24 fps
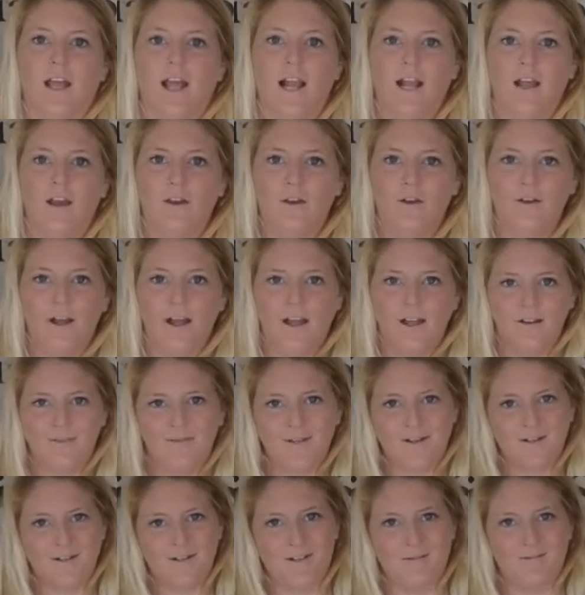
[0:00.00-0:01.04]
Hello and
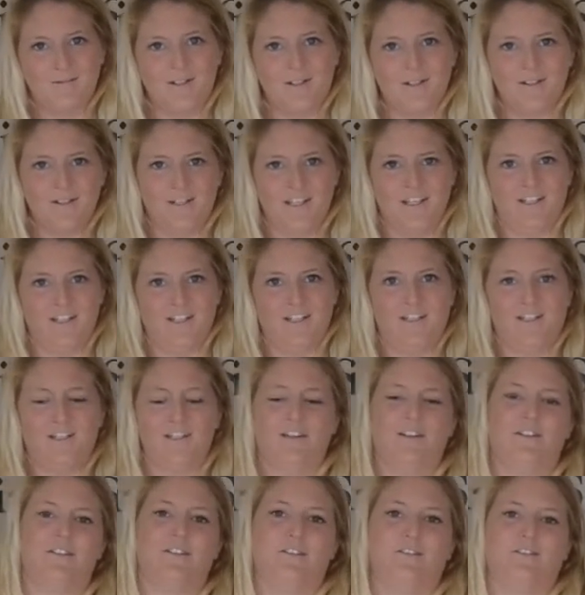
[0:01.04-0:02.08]
welcome to Netties
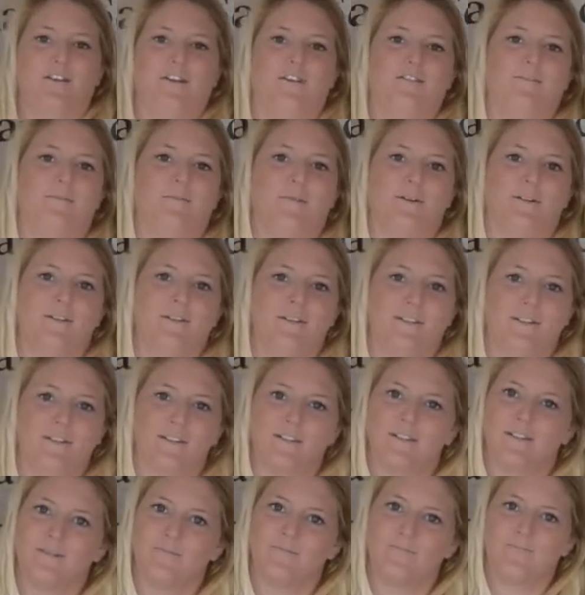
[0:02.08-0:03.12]
Shells Craft
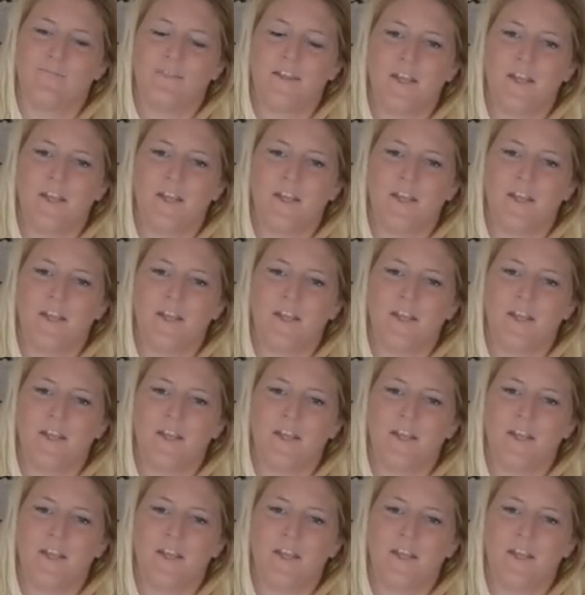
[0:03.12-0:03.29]
Boxes.